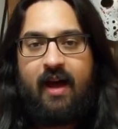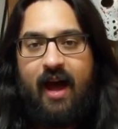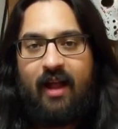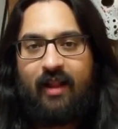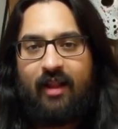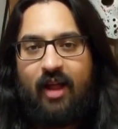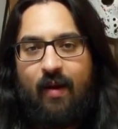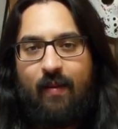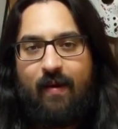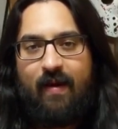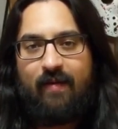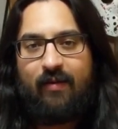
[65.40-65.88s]

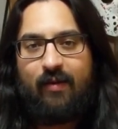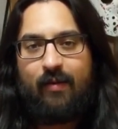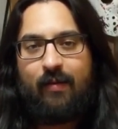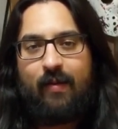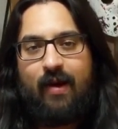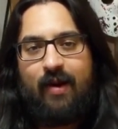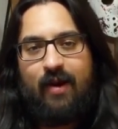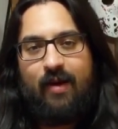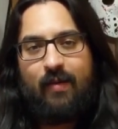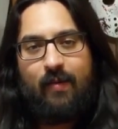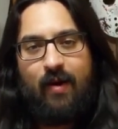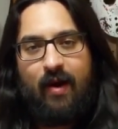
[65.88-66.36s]
Hello
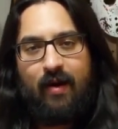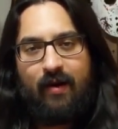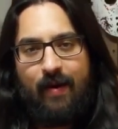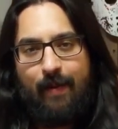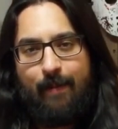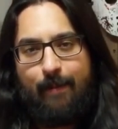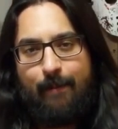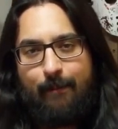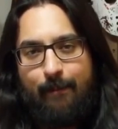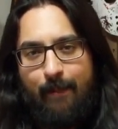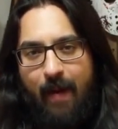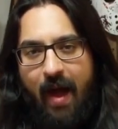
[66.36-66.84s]
everyone and
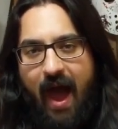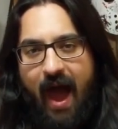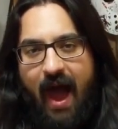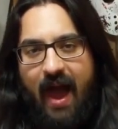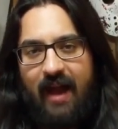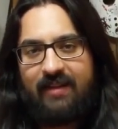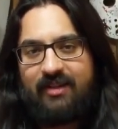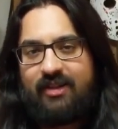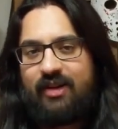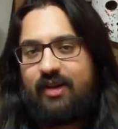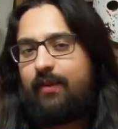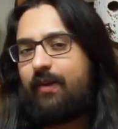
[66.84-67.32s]
welcome
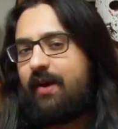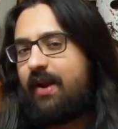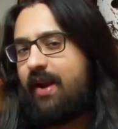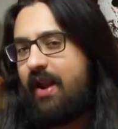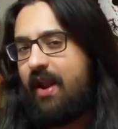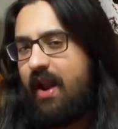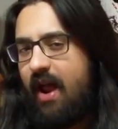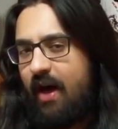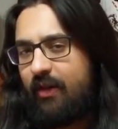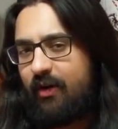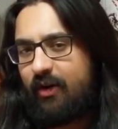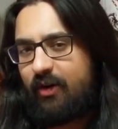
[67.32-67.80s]
back to
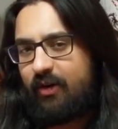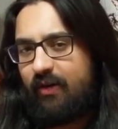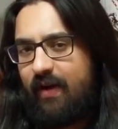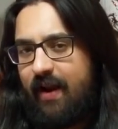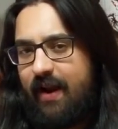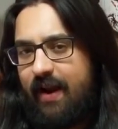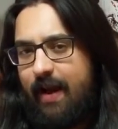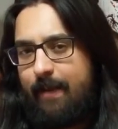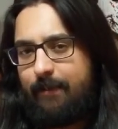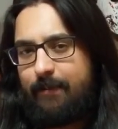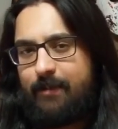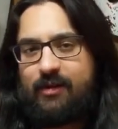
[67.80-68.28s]
another
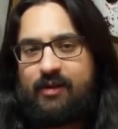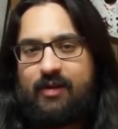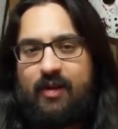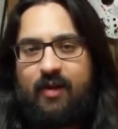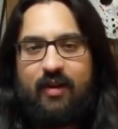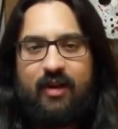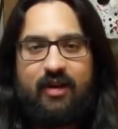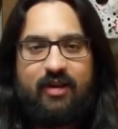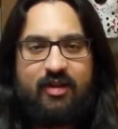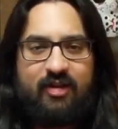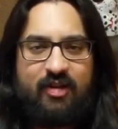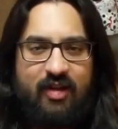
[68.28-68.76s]
great
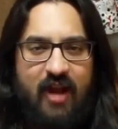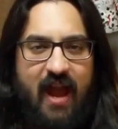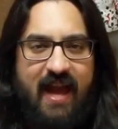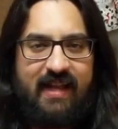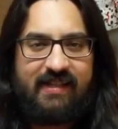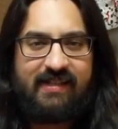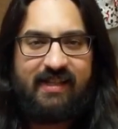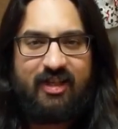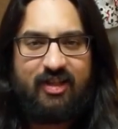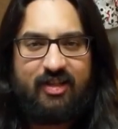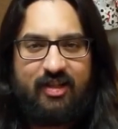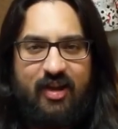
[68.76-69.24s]
episode of
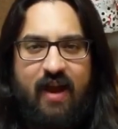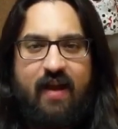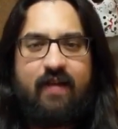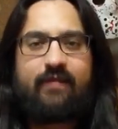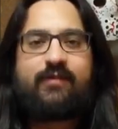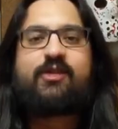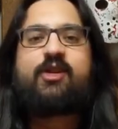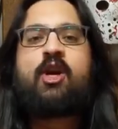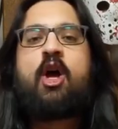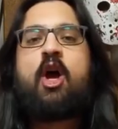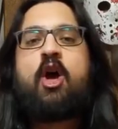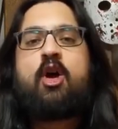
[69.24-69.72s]
Jazzy
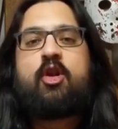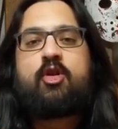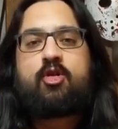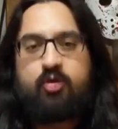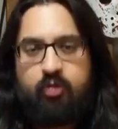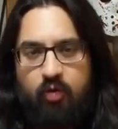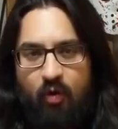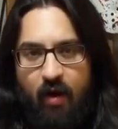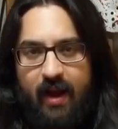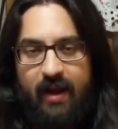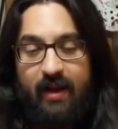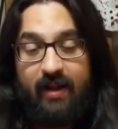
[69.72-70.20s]
Jeff's
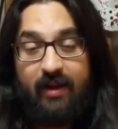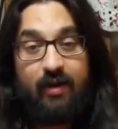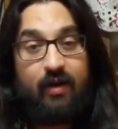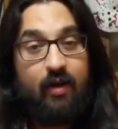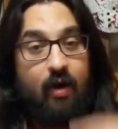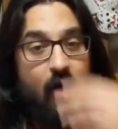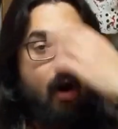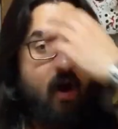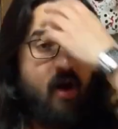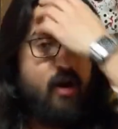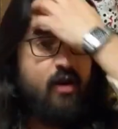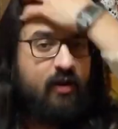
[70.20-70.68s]
Trading
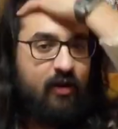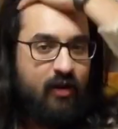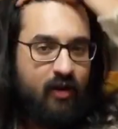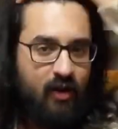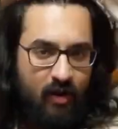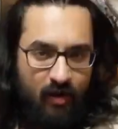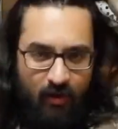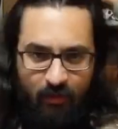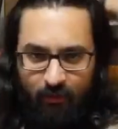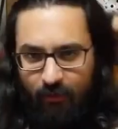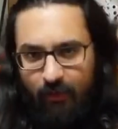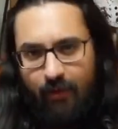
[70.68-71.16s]
Card
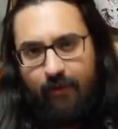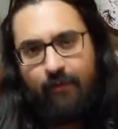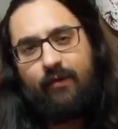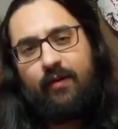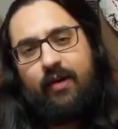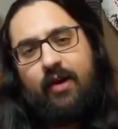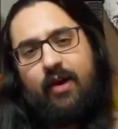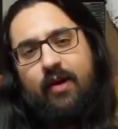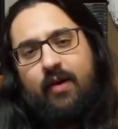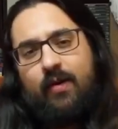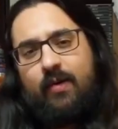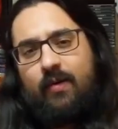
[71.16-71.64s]

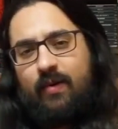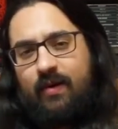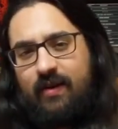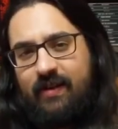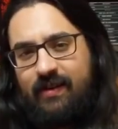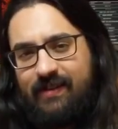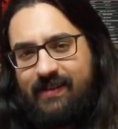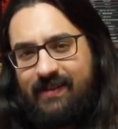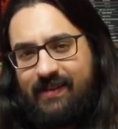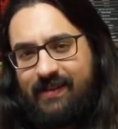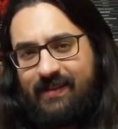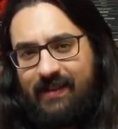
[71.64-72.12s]
Review
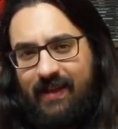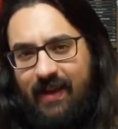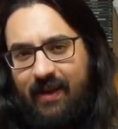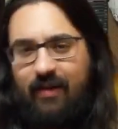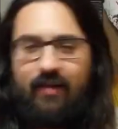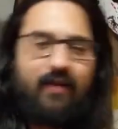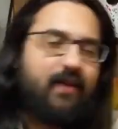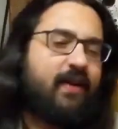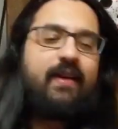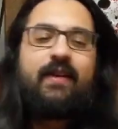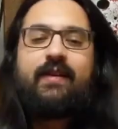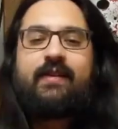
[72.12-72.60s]

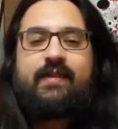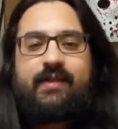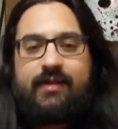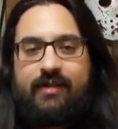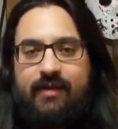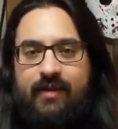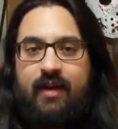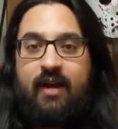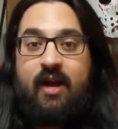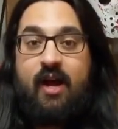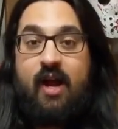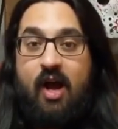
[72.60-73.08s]

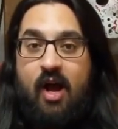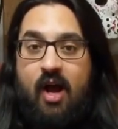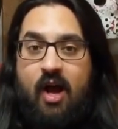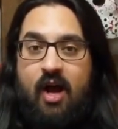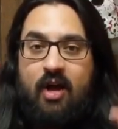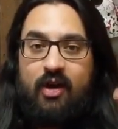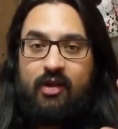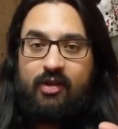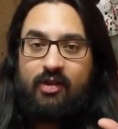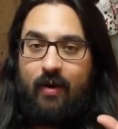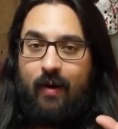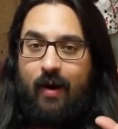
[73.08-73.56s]
Series.
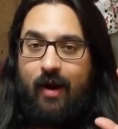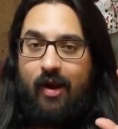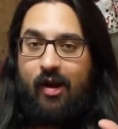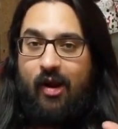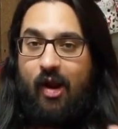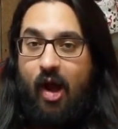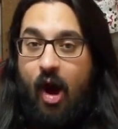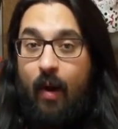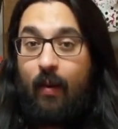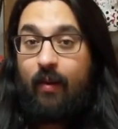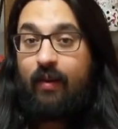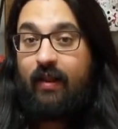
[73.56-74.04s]
So I
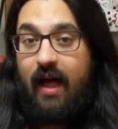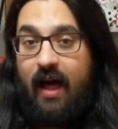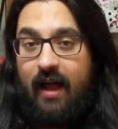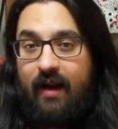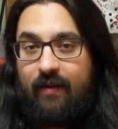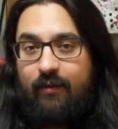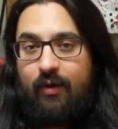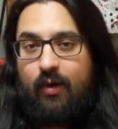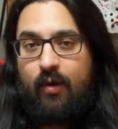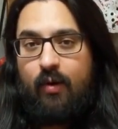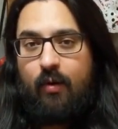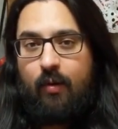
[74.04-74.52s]
know a
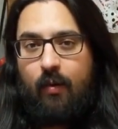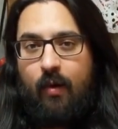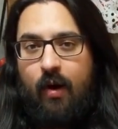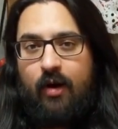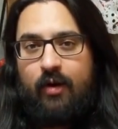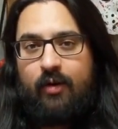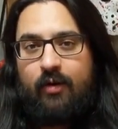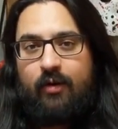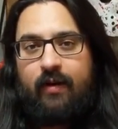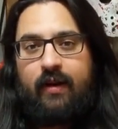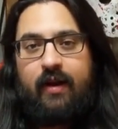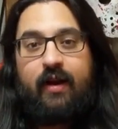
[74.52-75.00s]
lot of you are
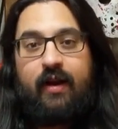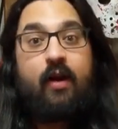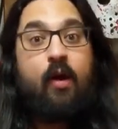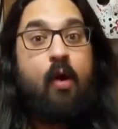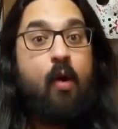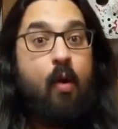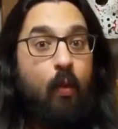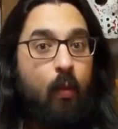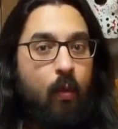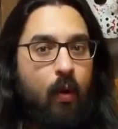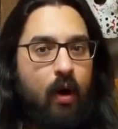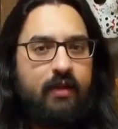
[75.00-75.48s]

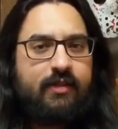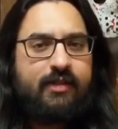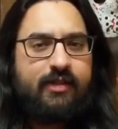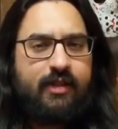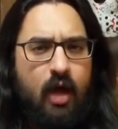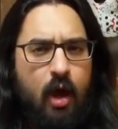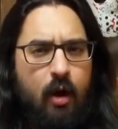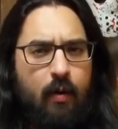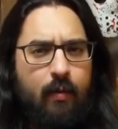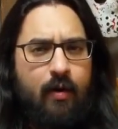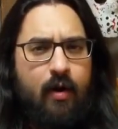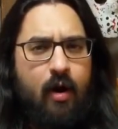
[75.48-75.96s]
wondering
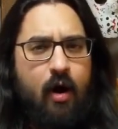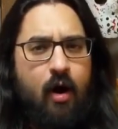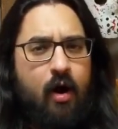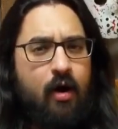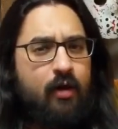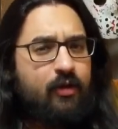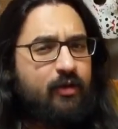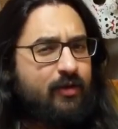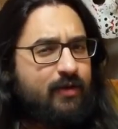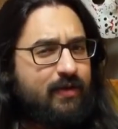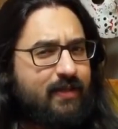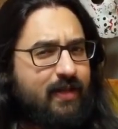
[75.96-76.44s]
what's going
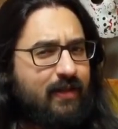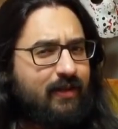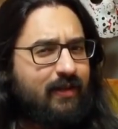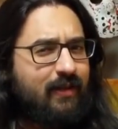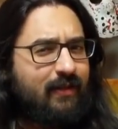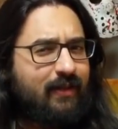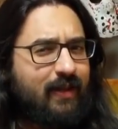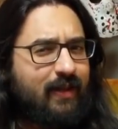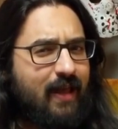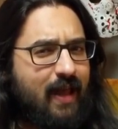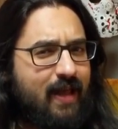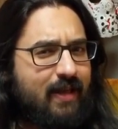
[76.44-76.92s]
on. You said
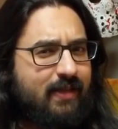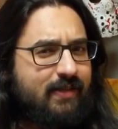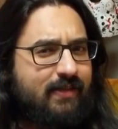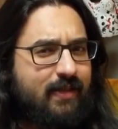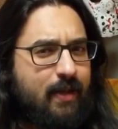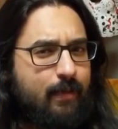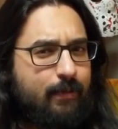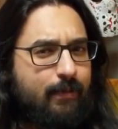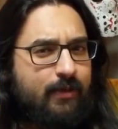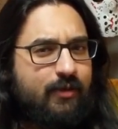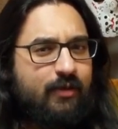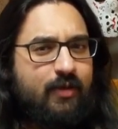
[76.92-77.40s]
the
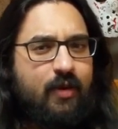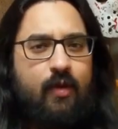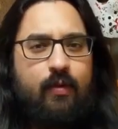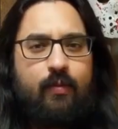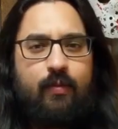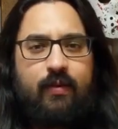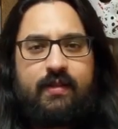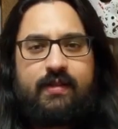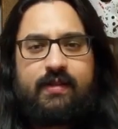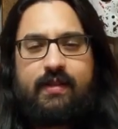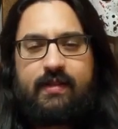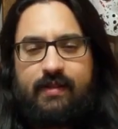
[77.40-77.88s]
last
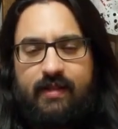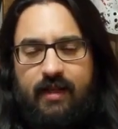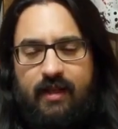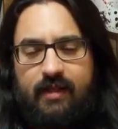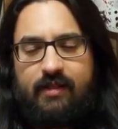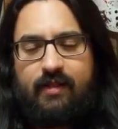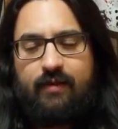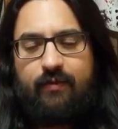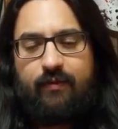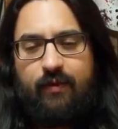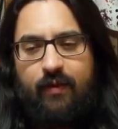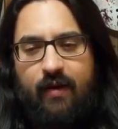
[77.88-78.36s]
episode was the
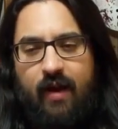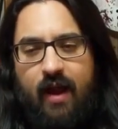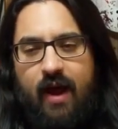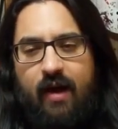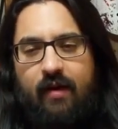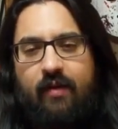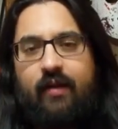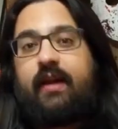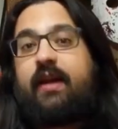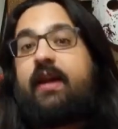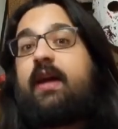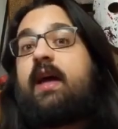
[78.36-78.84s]
season
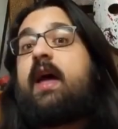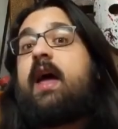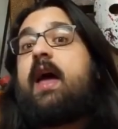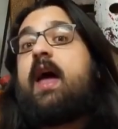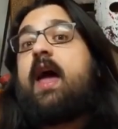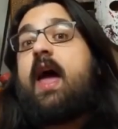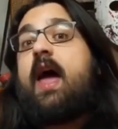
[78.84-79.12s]
finale.